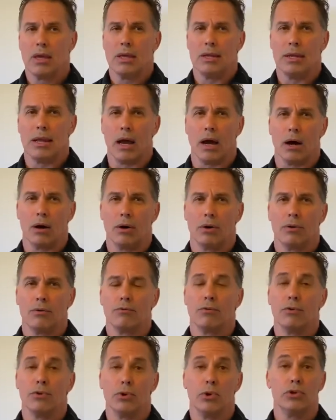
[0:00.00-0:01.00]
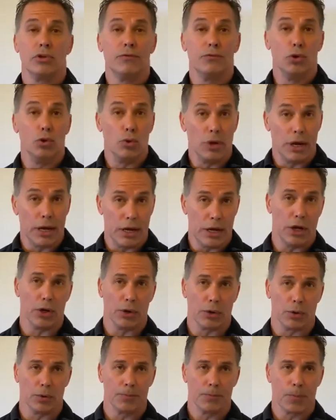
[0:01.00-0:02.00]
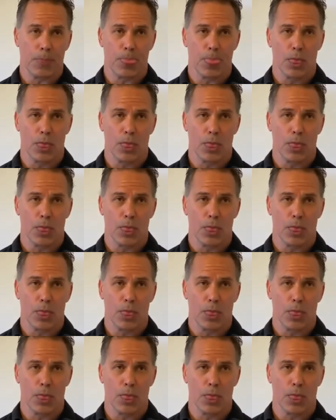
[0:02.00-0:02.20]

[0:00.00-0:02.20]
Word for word: Now, for those of you here